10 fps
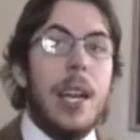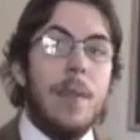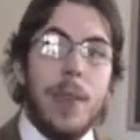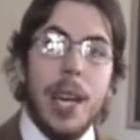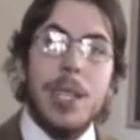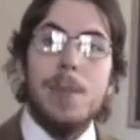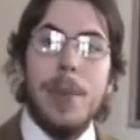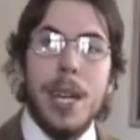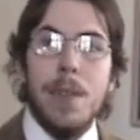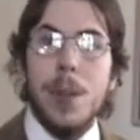In fact,
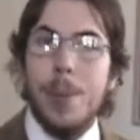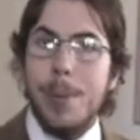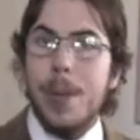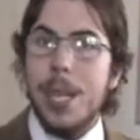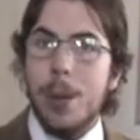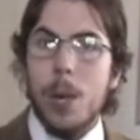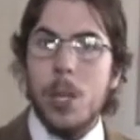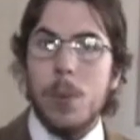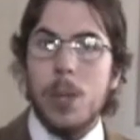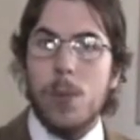many of the people he
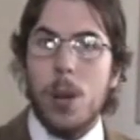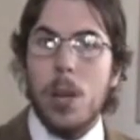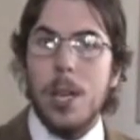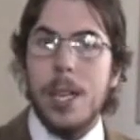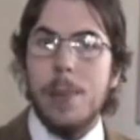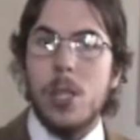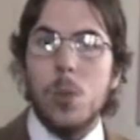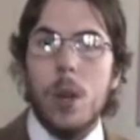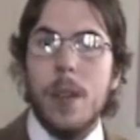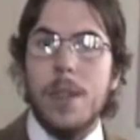worked with regarded him as
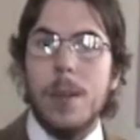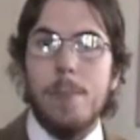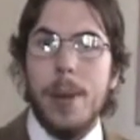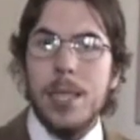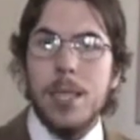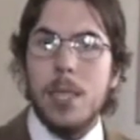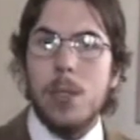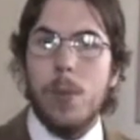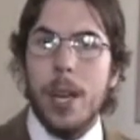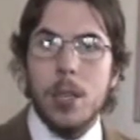one of the best
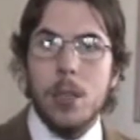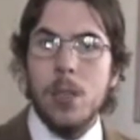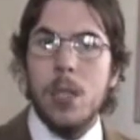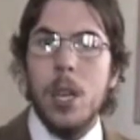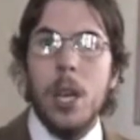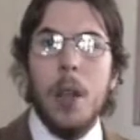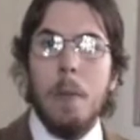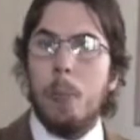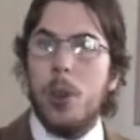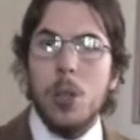directors,
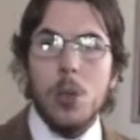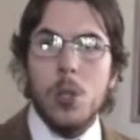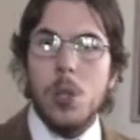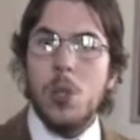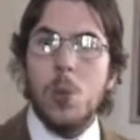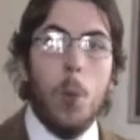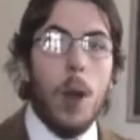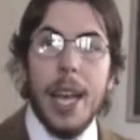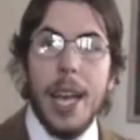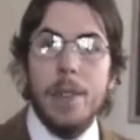producers,
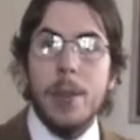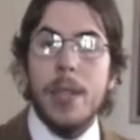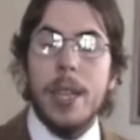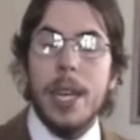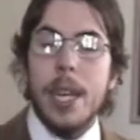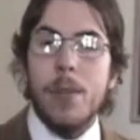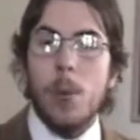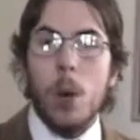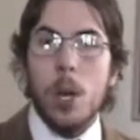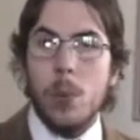what have you, that they had ever
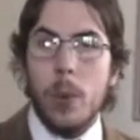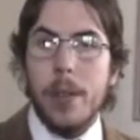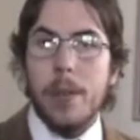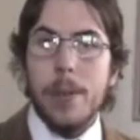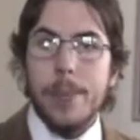worked with.